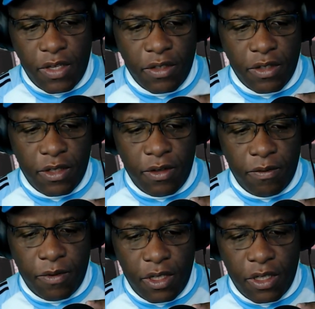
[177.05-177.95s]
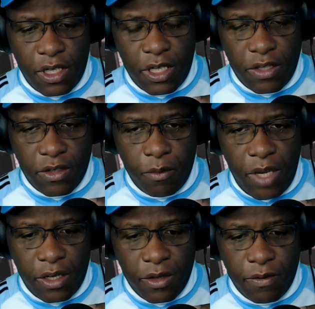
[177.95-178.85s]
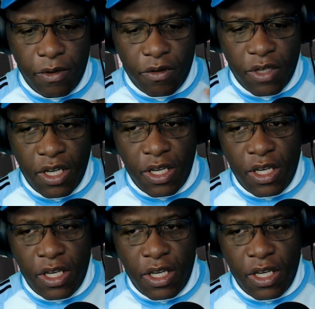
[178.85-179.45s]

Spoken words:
sensitive condenser microphone,